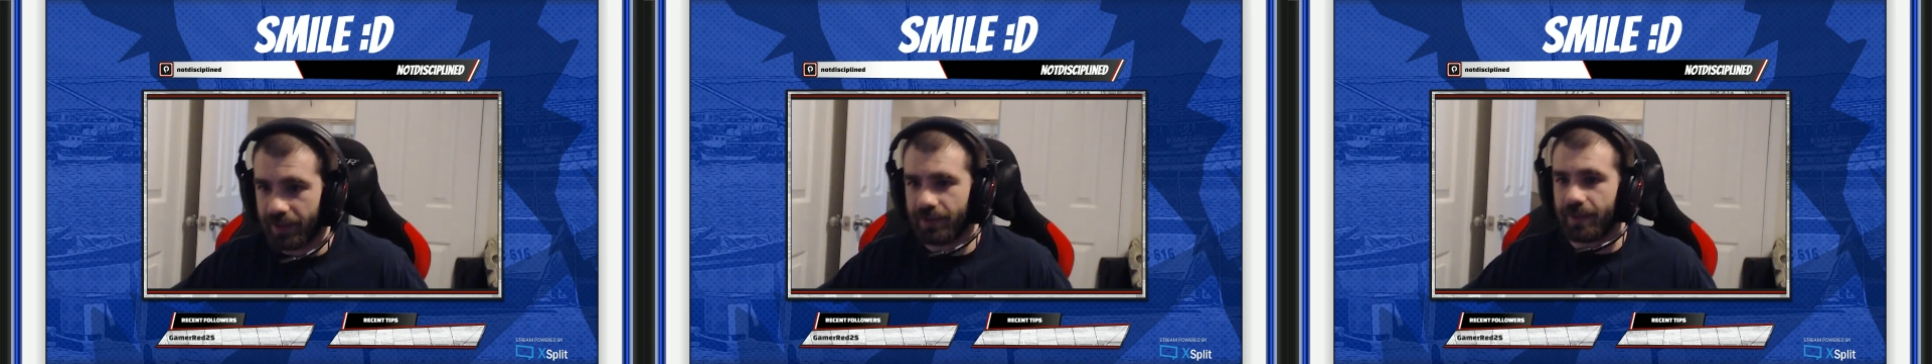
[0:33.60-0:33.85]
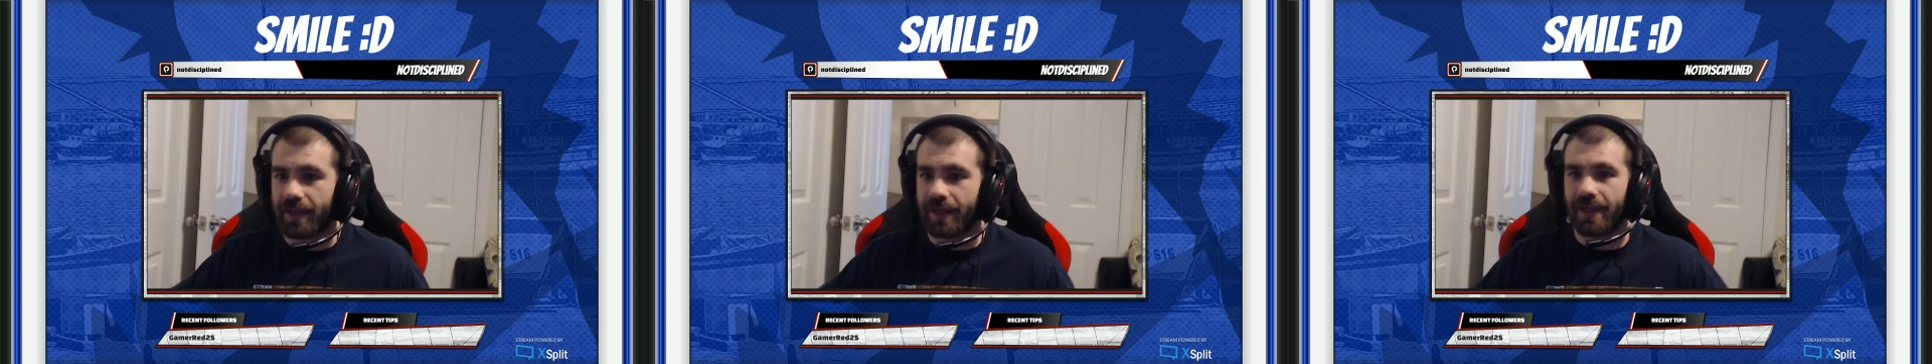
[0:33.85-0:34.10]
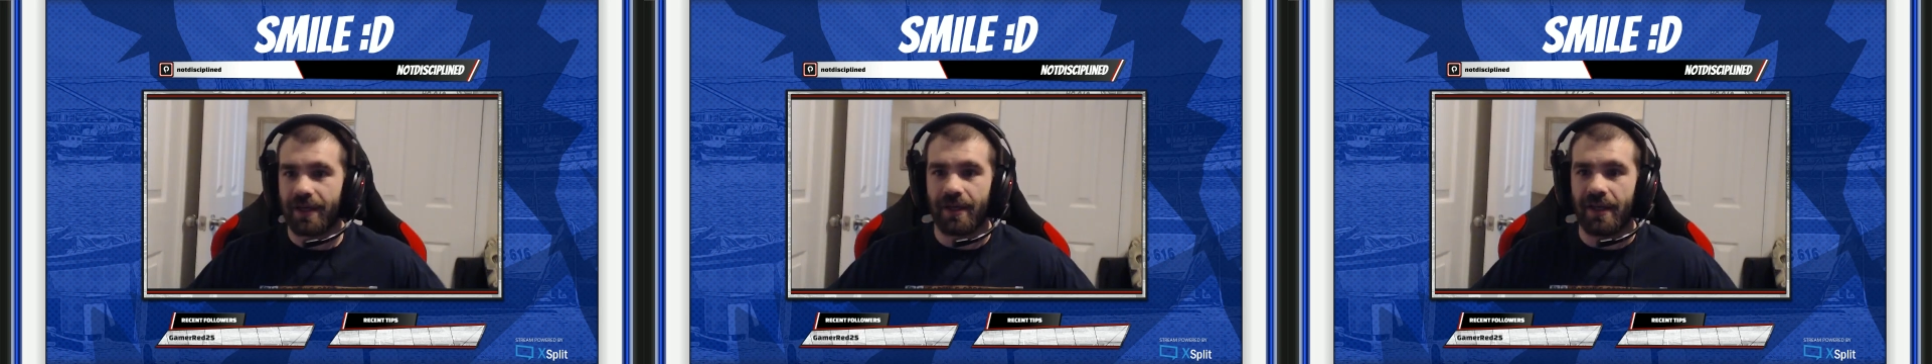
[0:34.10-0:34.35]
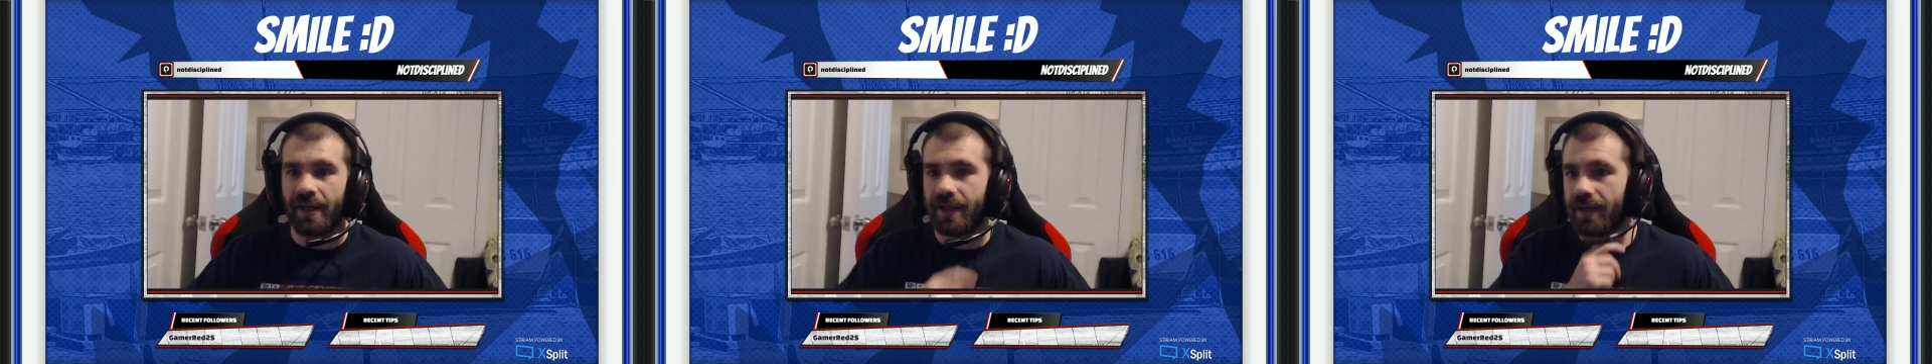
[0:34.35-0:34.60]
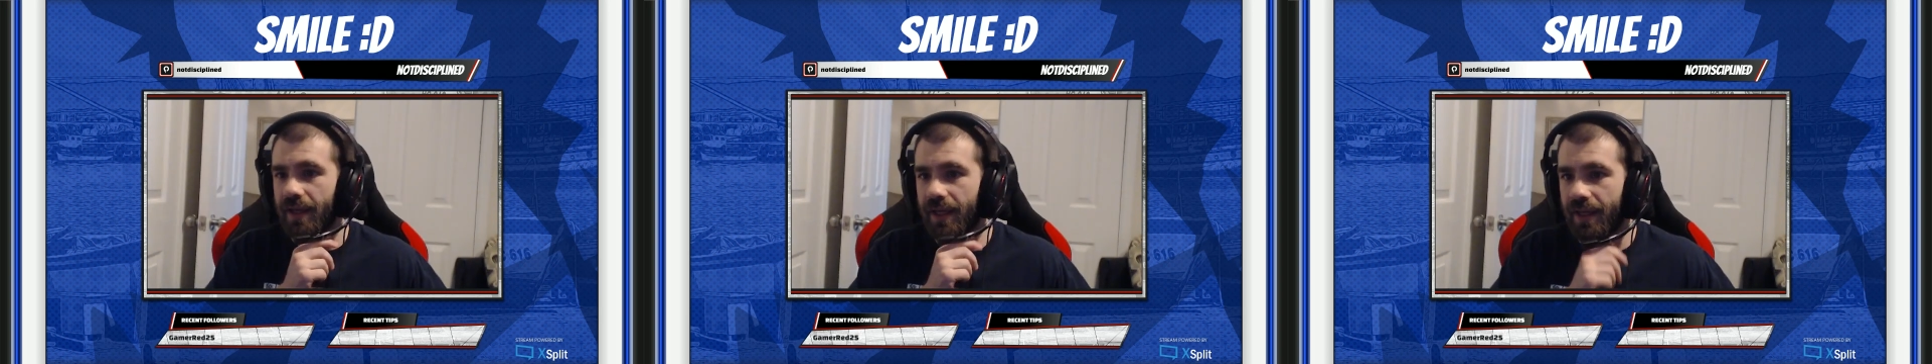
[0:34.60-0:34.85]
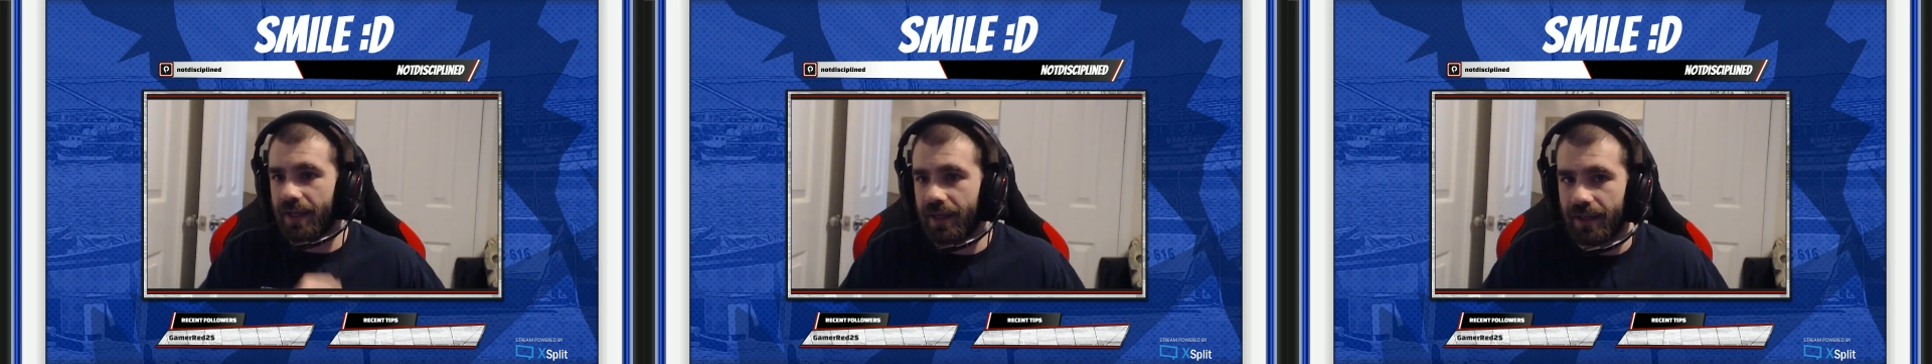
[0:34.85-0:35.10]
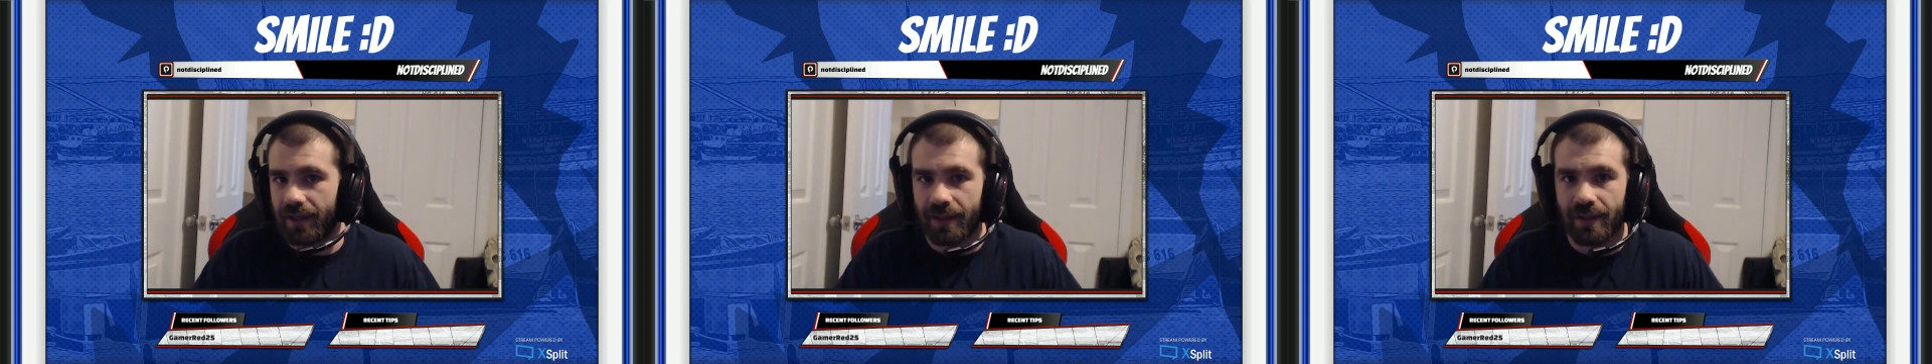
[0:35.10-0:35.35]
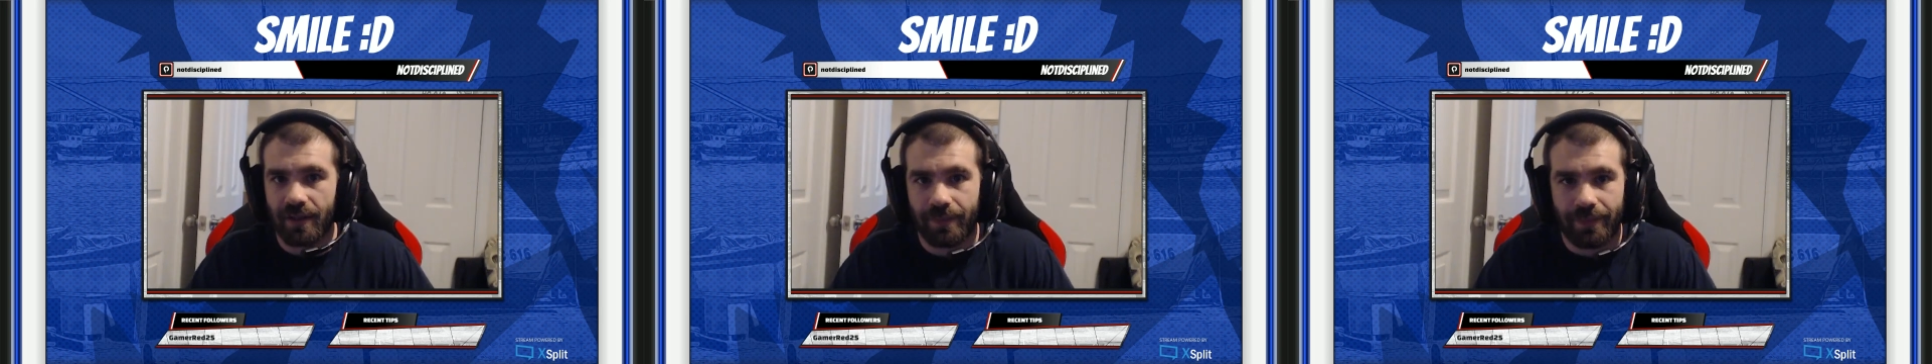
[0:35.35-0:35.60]
when I had
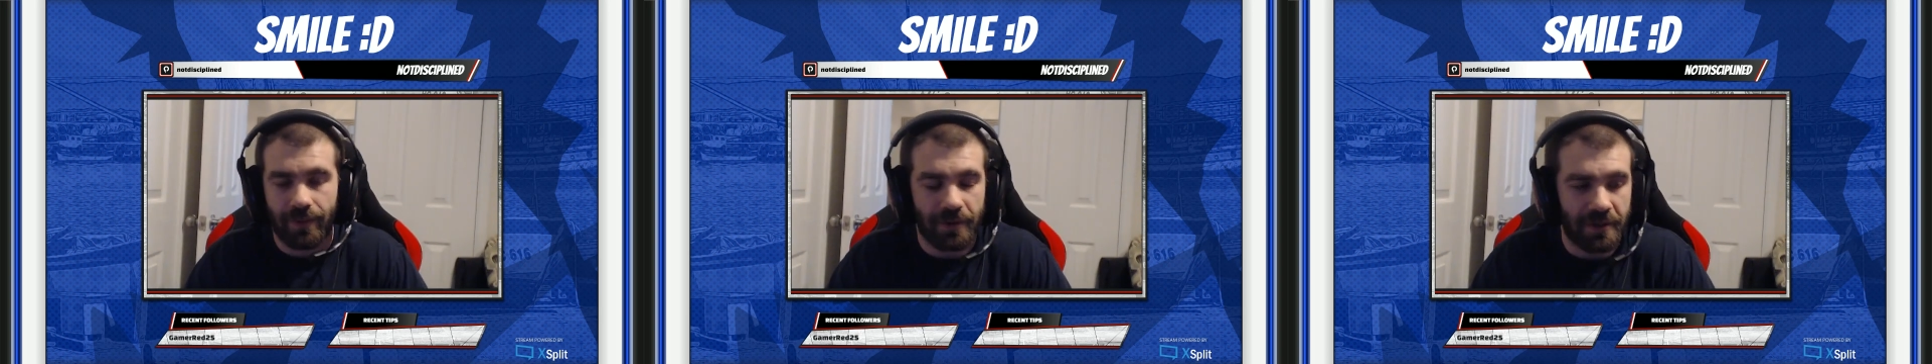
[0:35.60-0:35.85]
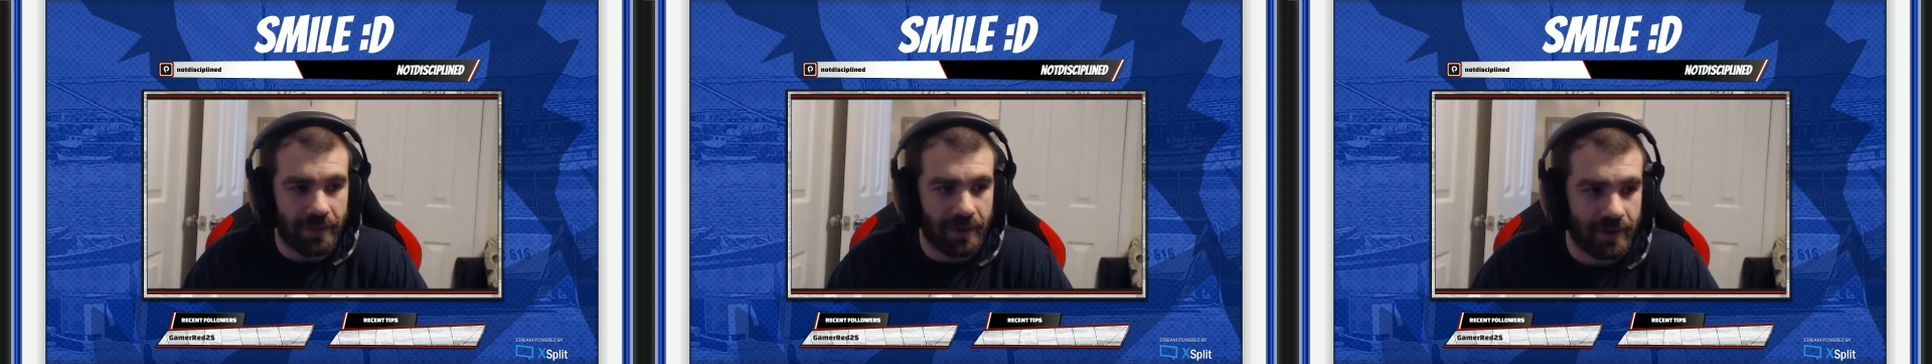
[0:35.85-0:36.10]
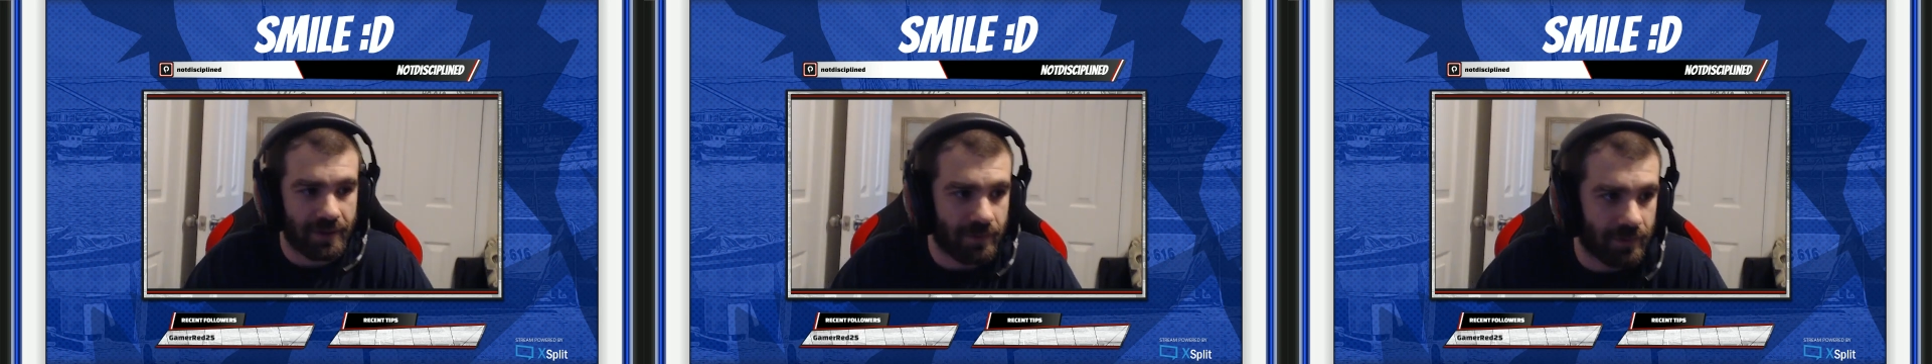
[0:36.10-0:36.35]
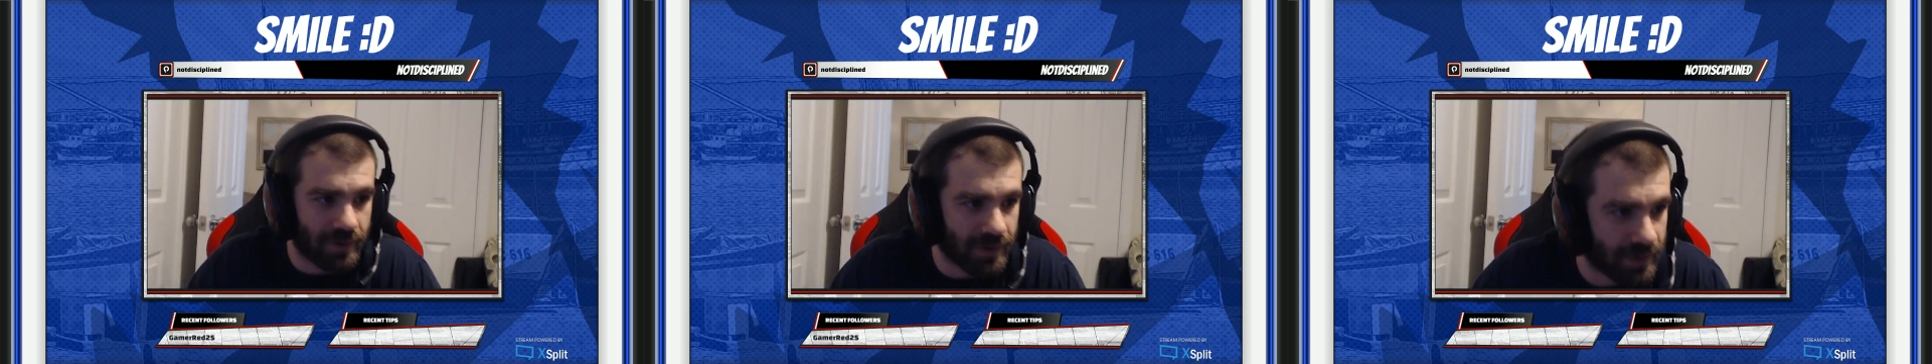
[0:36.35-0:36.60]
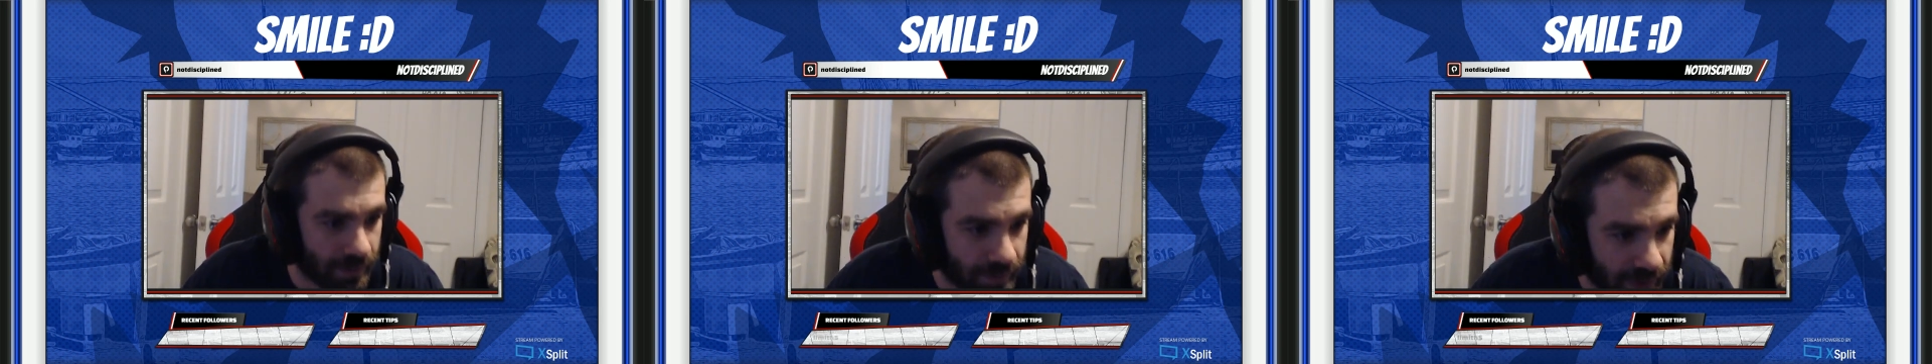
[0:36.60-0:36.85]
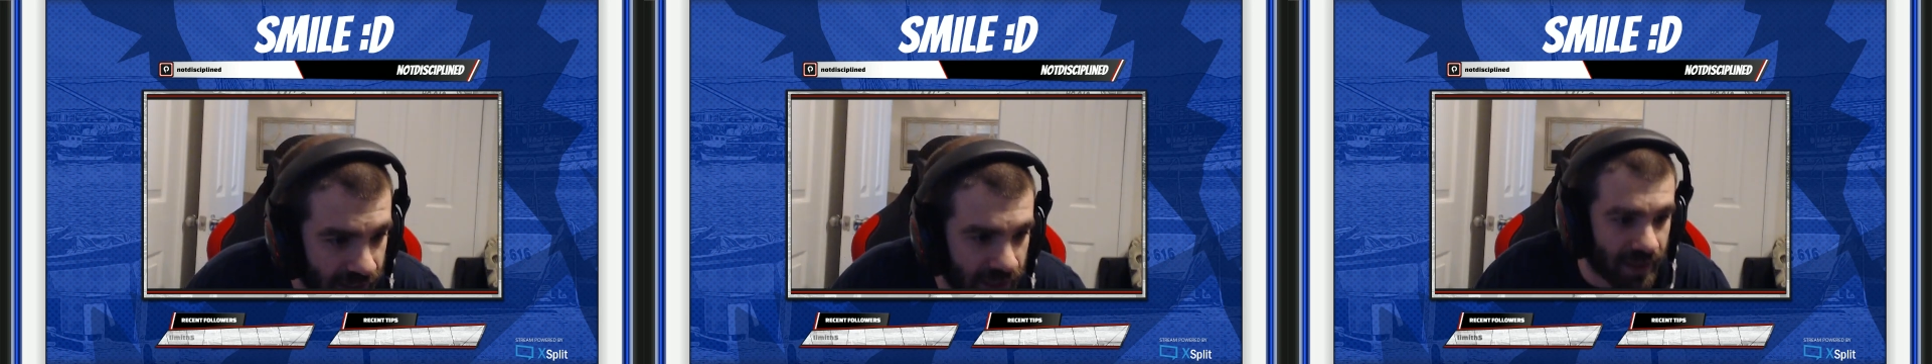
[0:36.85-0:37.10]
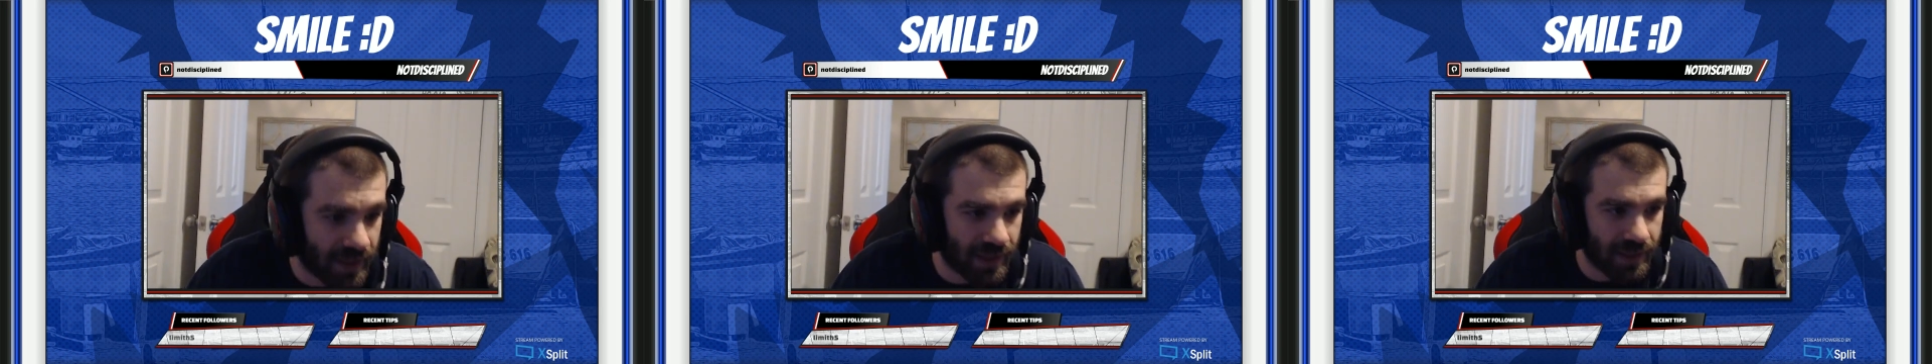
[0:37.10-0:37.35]
a appointment with my